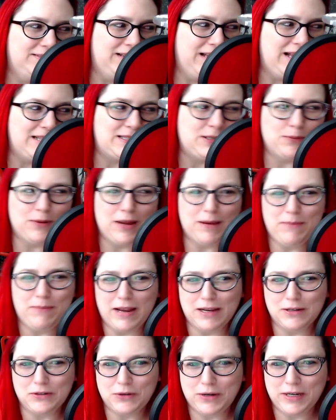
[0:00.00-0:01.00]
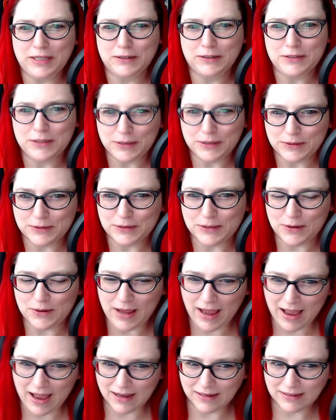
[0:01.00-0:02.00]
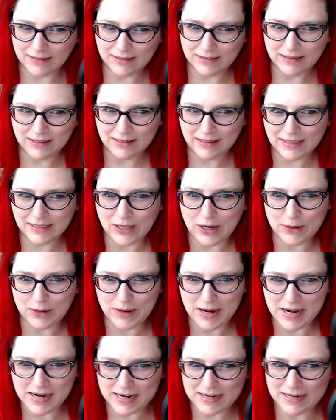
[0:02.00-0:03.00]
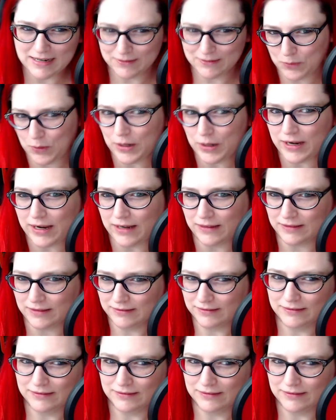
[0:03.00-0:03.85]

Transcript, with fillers: It's a red band trailer too. So yeah, it's R-rated. Warnings.